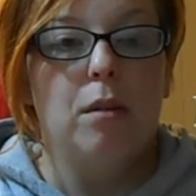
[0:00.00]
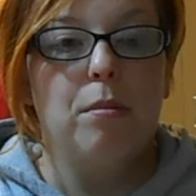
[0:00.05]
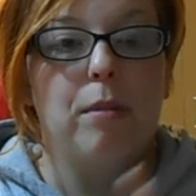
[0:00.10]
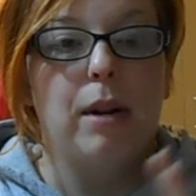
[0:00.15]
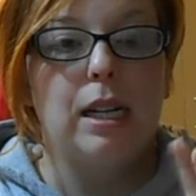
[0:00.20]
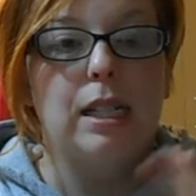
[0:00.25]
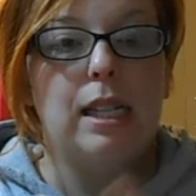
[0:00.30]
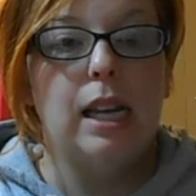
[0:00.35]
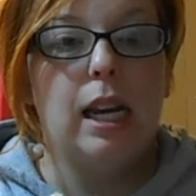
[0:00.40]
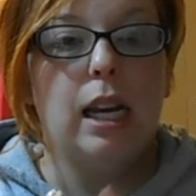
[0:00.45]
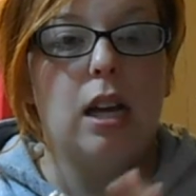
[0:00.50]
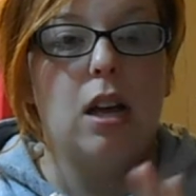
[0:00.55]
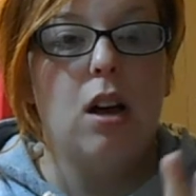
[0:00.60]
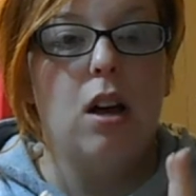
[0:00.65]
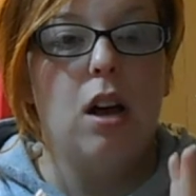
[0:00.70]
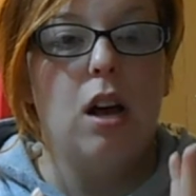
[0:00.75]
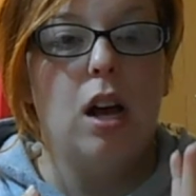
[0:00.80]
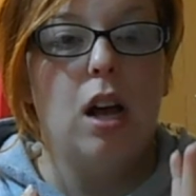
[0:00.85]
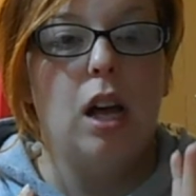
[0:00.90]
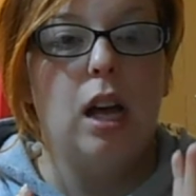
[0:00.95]
my
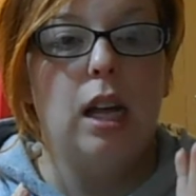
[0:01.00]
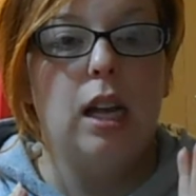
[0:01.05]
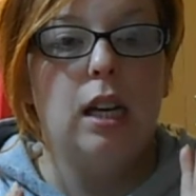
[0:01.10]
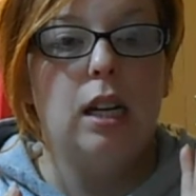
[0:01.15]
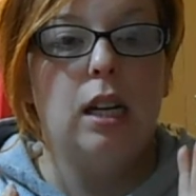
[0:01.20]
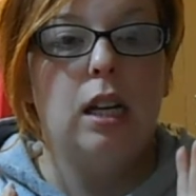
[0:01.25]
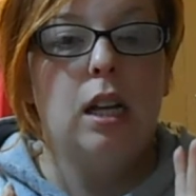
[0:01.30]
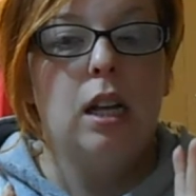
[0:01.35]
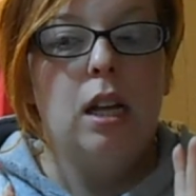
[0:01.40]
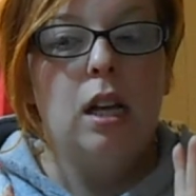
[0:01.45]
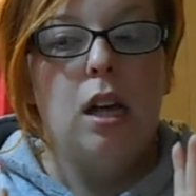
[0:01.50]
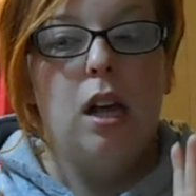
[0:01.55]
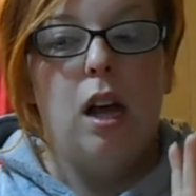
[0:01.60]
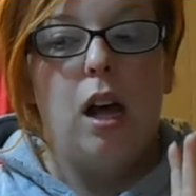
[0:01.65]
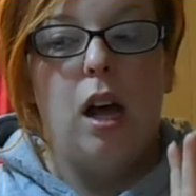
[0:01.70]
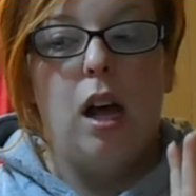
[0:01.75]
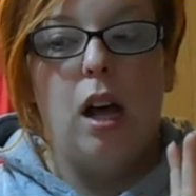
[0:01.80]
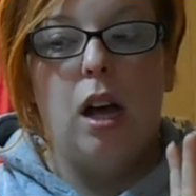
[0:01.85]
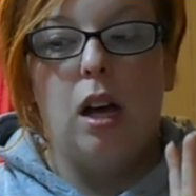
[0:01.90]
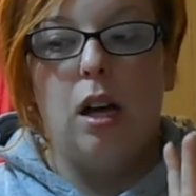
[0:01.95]
Zaycon.
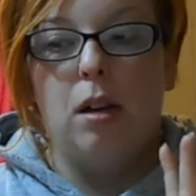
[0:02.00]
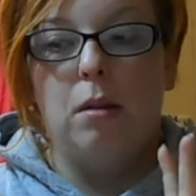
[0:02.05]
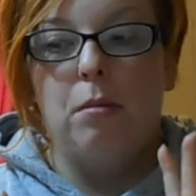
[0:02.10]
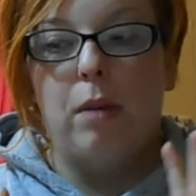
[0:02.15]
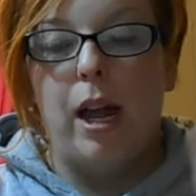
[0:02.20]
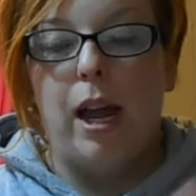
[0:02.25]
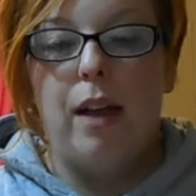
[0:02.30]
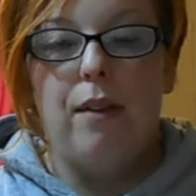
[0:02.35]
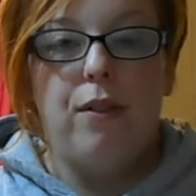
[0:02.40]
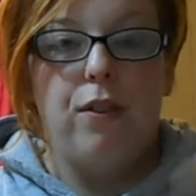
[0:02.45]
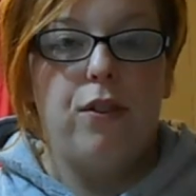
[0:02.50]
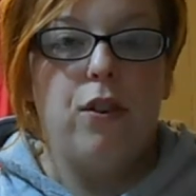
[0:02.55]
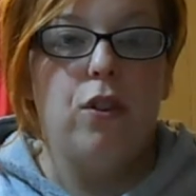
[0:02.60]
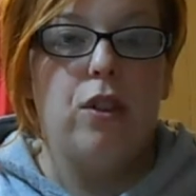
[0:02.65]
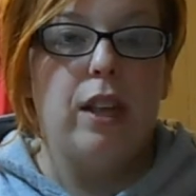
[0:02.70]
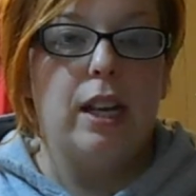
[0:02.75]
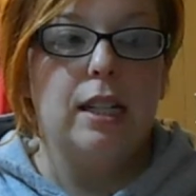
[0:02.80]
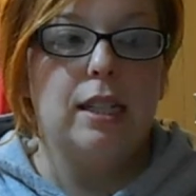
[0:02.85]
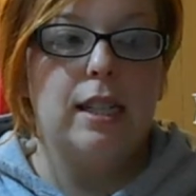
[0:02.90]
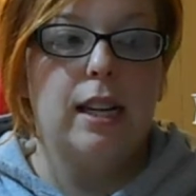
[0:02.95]
I have a few
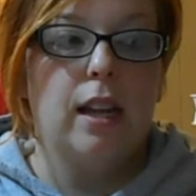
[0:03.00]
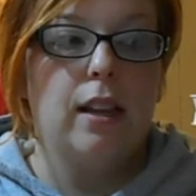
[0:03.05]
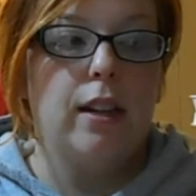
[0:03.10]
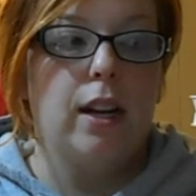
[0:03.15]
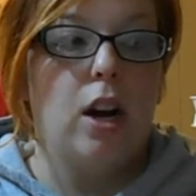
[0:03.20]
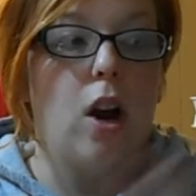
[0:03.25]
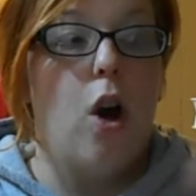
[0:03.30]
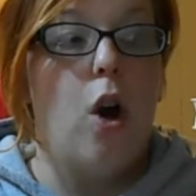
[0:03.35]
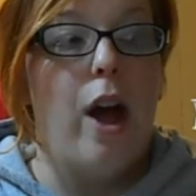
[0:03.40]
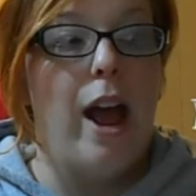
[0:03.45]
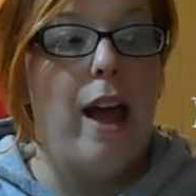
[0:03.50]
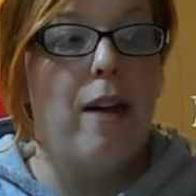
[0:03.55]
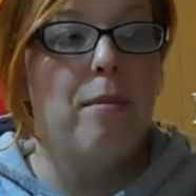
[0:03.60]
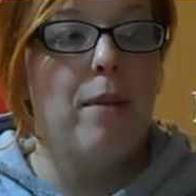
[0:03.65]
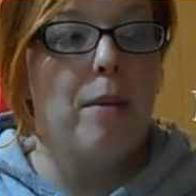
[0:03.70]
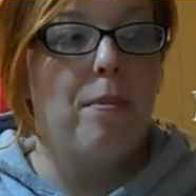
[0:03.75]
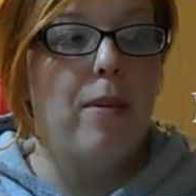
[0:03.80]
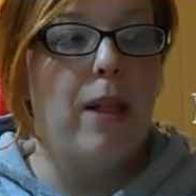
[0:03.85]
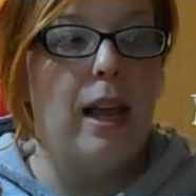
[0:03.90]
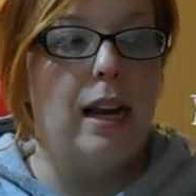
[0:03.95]
things down there. Oh, I have
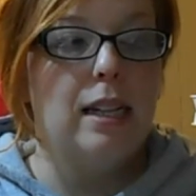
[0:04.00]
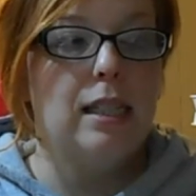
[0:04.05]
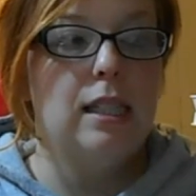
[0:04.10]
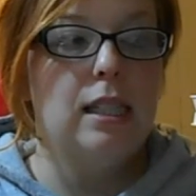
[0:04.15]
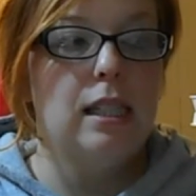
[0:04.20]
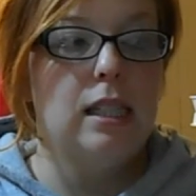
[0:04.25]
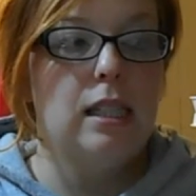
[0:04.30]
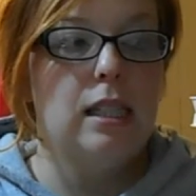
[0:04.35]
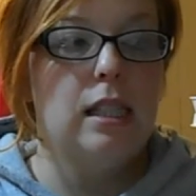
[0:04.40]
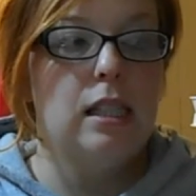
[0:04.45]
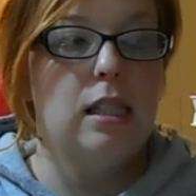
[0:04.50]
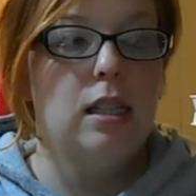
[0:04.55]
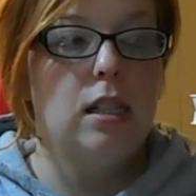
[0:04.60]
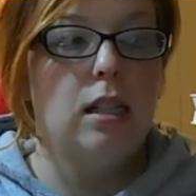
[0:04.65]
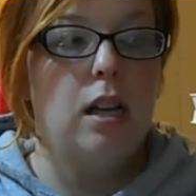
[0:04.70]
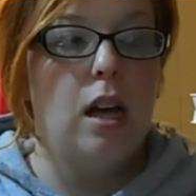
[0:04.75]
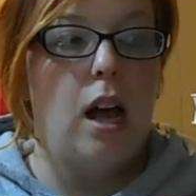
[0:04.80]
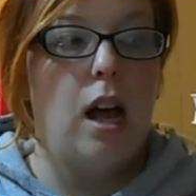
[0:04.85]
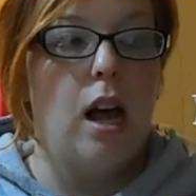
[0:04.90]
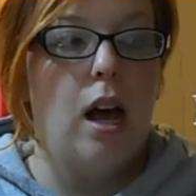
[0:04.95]
my Plexus
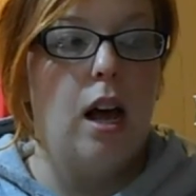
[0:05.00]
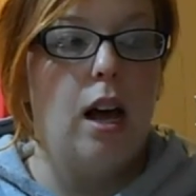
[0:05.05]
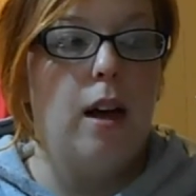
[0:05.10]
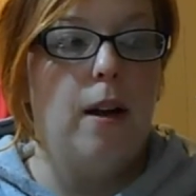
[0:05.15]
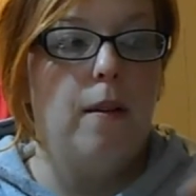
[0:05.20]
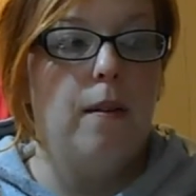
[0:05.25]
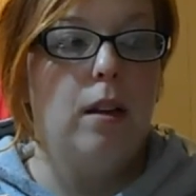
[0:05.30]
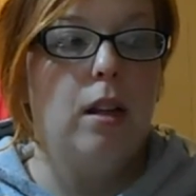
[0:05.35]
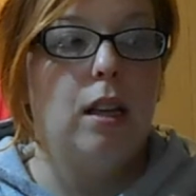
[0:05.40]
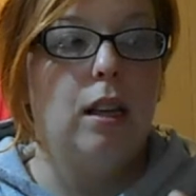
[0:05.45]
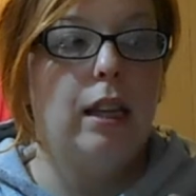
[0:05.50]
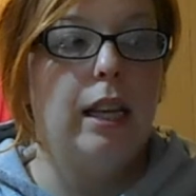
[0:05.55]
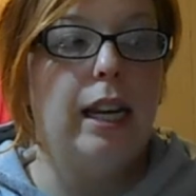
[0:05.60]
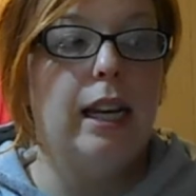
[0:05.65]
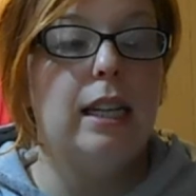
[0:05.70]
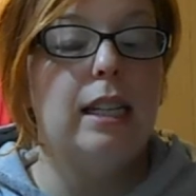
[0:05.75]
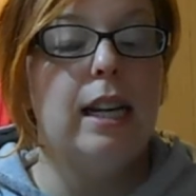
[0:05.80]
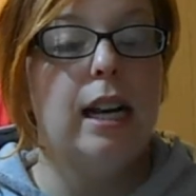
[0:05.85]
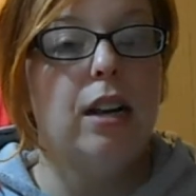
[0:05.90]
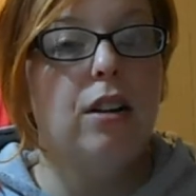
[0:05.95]

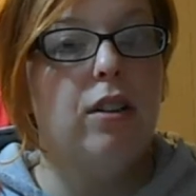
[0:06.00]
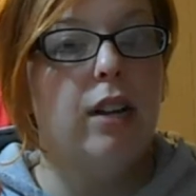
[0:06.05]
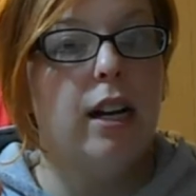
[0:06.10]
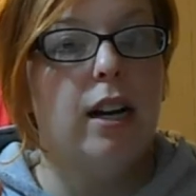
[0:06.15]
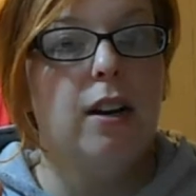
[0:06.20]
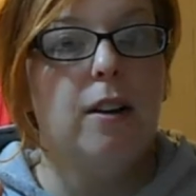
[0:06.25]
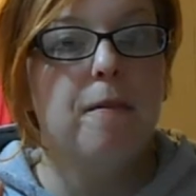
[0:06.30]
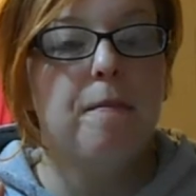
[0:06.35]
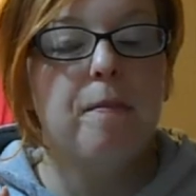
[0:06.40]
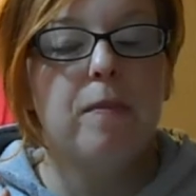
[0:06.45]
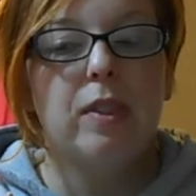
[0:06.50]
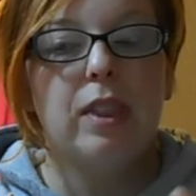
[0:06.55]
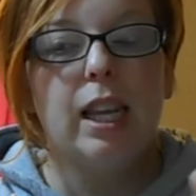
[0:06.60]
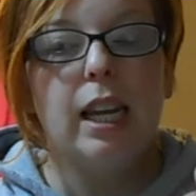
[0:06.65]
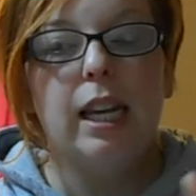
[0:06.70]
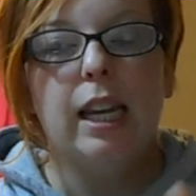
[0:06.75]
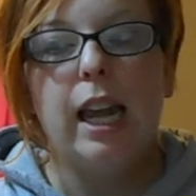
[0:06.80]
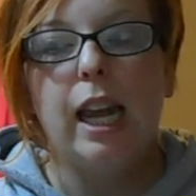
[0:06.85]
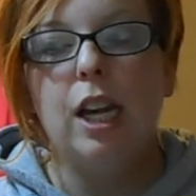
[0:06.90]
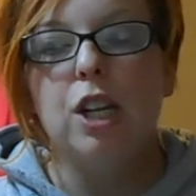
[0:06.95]
link down there
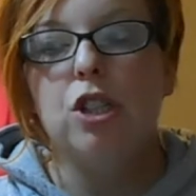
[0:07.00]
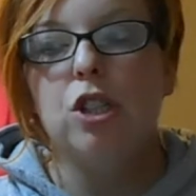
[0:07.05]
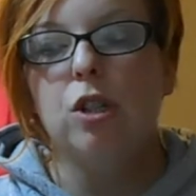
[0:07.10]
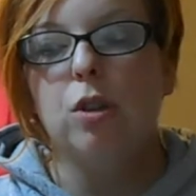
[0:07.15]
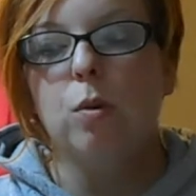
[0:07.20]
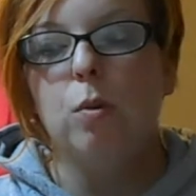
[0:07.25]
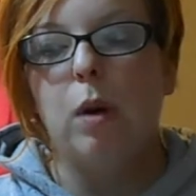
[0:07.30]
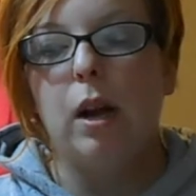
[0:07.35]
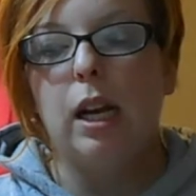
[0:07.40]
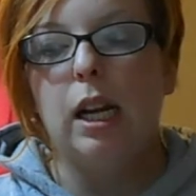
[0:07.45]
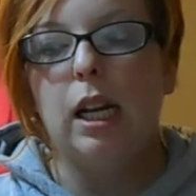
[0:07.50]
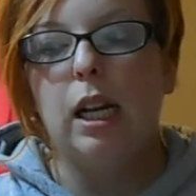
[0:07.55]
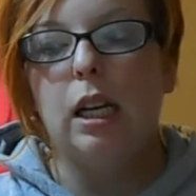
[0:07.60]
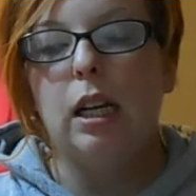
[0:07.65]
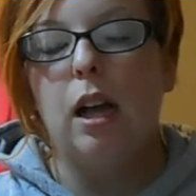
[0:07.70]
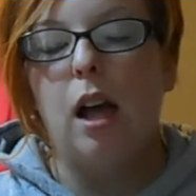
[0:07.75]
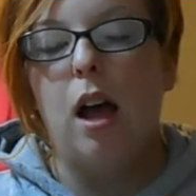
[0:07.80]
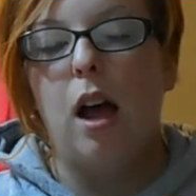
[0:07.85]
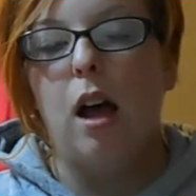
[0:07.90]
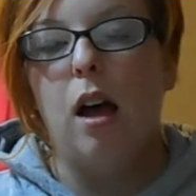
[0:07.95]
in case you're wanting
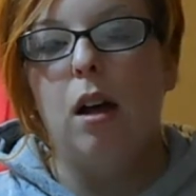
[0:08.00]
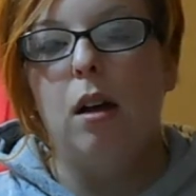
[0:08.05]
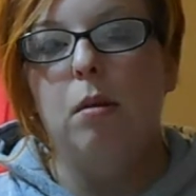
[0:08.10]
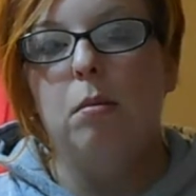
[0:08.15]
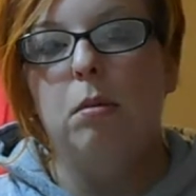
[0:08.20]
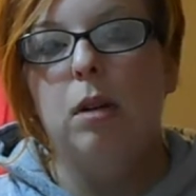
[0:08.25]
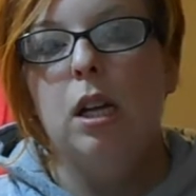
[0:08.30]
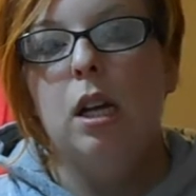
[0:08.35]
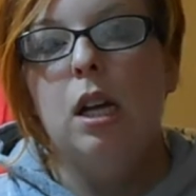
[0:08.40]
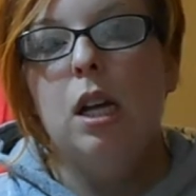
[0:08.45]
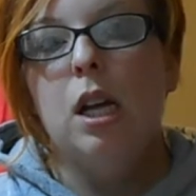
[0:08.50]
to